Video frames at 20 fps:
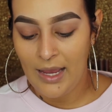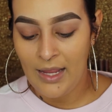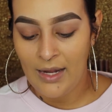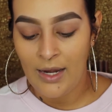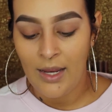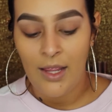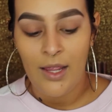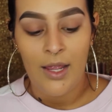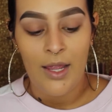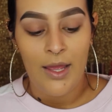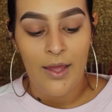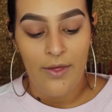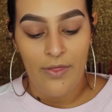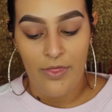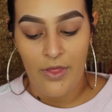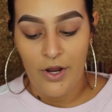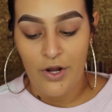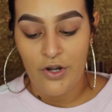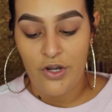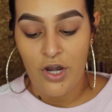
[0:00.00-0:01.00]
it.
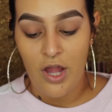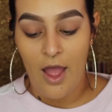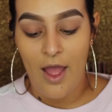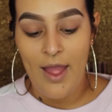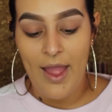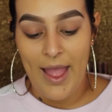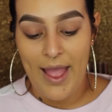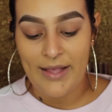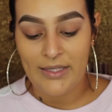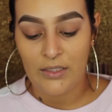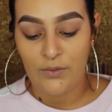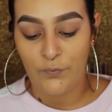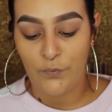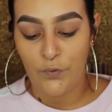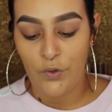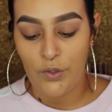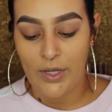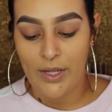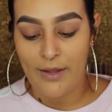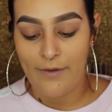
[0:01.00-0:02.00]
They're not as
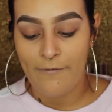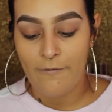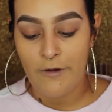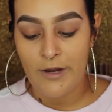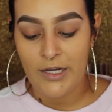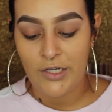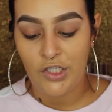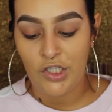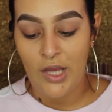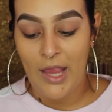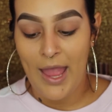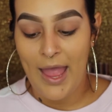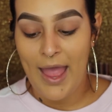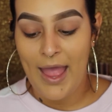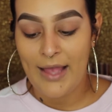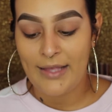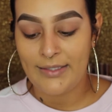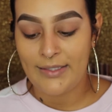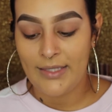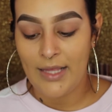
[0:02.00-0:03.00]
full coverage
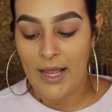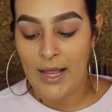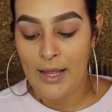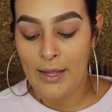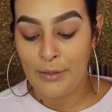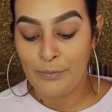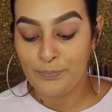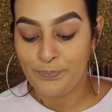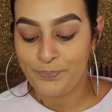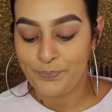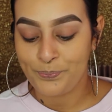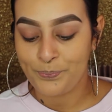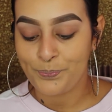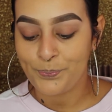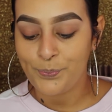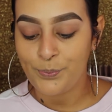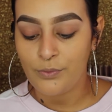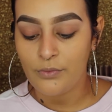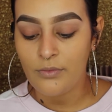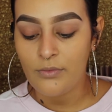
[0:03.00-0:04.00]
as
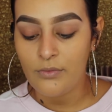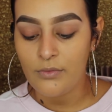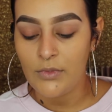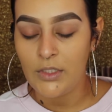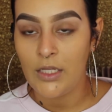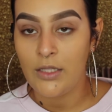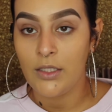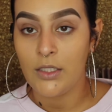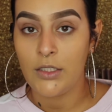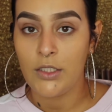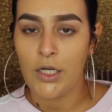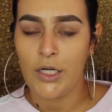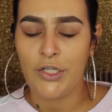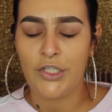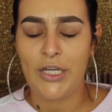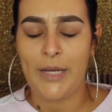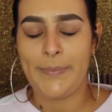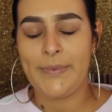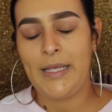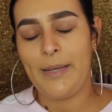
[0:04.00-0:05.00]
the Tarte
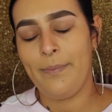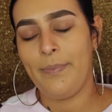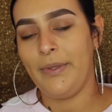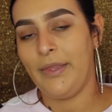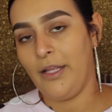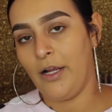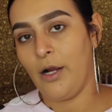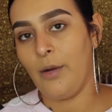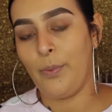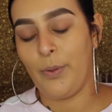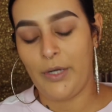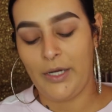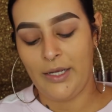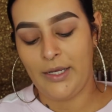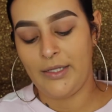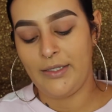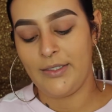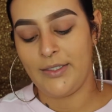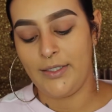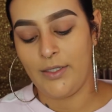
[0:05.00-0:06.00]
Shape Tape, but they are pretty
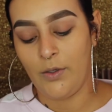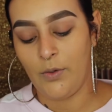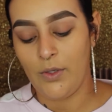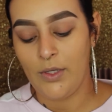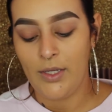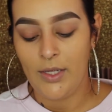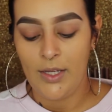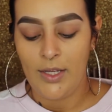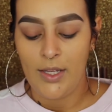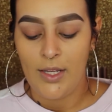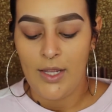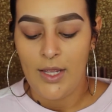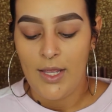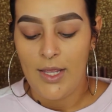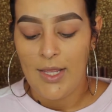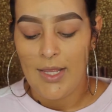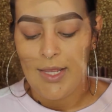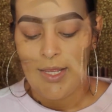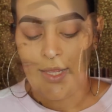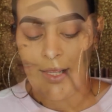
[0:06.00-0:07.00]
good. So
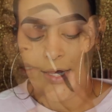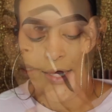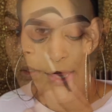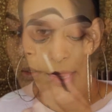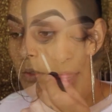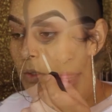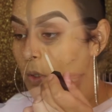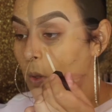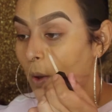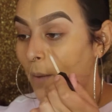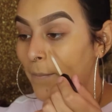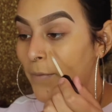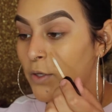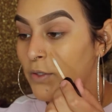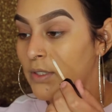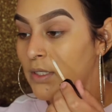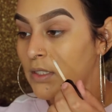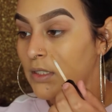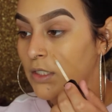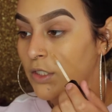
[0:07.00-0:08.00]
I'm
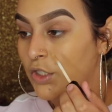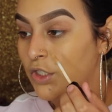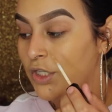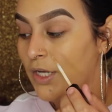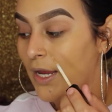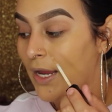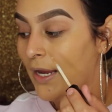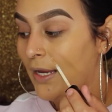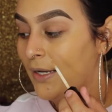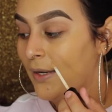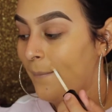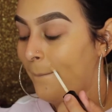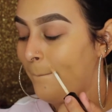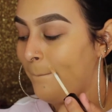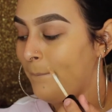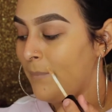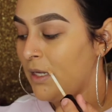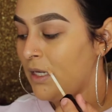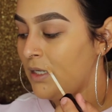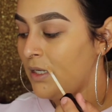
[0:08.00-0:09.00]
using the shade
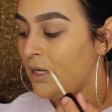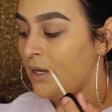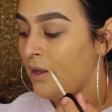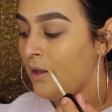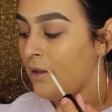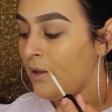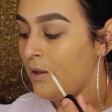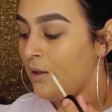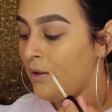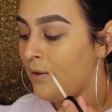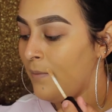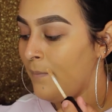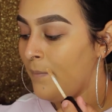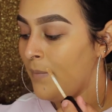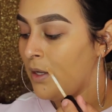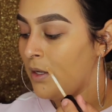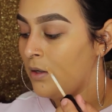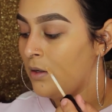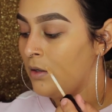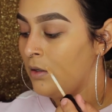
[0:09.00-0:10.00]

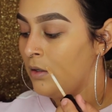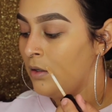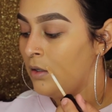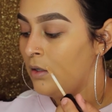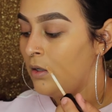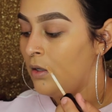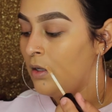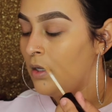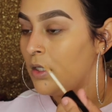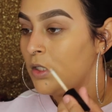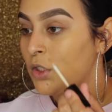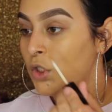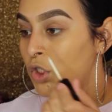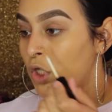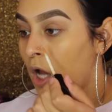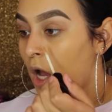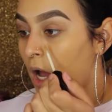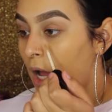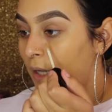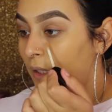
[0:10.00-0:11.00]
Medium
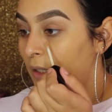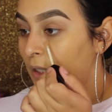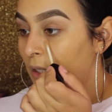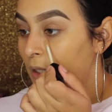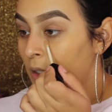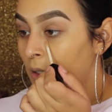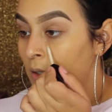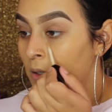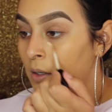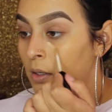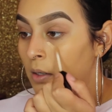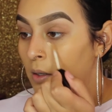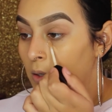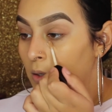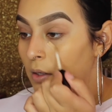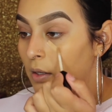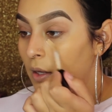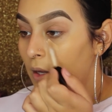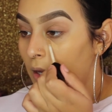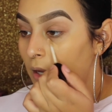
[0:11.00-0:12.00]
Tawny,
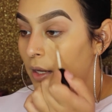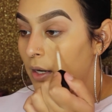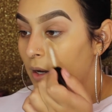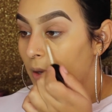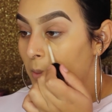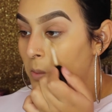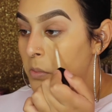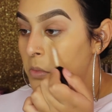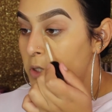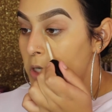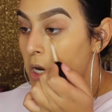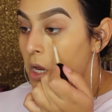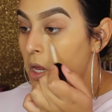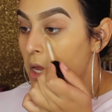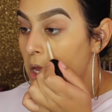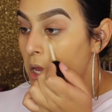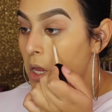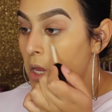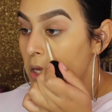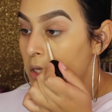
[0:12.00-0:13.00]
and I'm
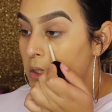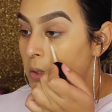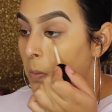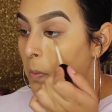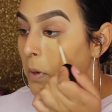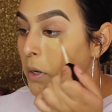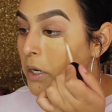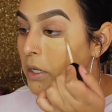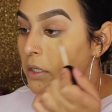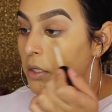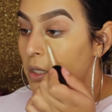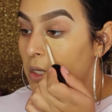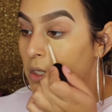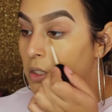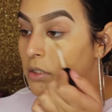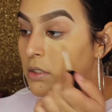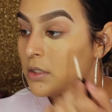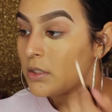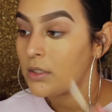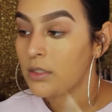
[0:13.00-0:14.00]
just putting
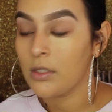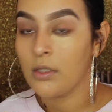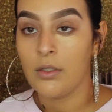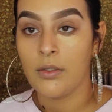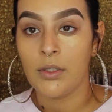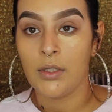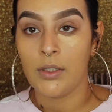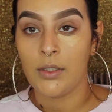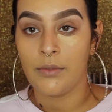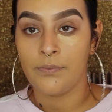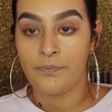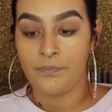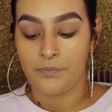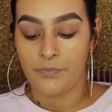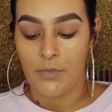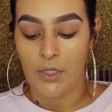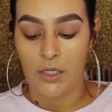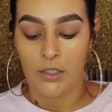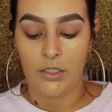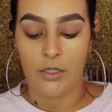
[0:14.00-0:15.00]
this
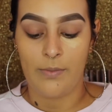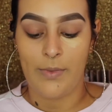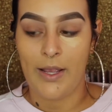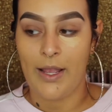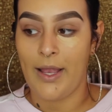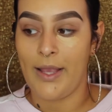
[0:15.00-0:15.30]
under my